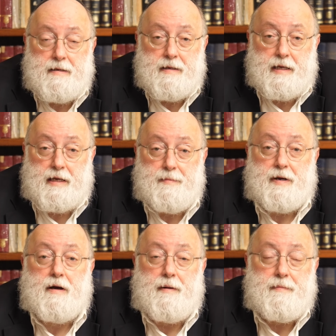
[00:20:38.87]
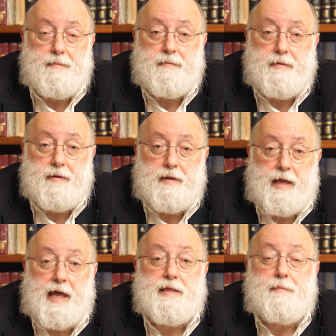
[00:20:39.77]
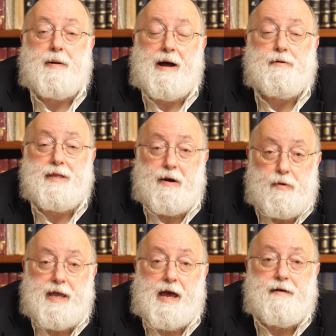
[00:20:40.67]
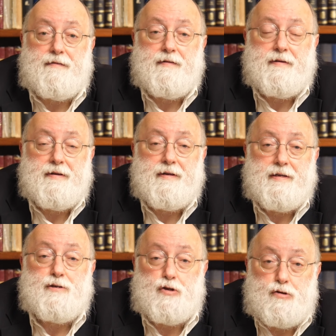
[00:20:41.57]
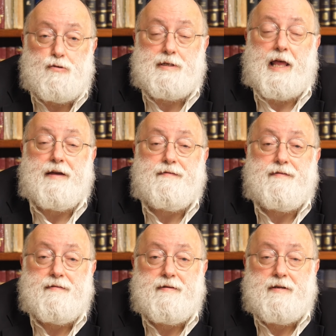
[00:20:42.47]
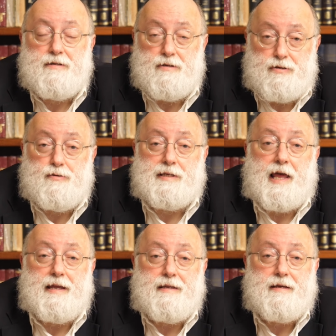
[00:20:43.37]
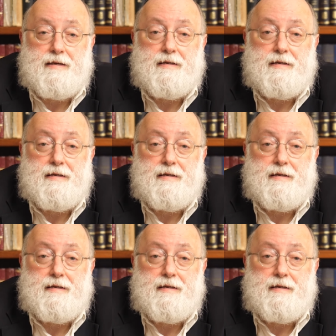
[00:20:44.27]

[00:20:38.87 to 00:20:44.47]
it can become, and the power that we have to choose life, to choose light.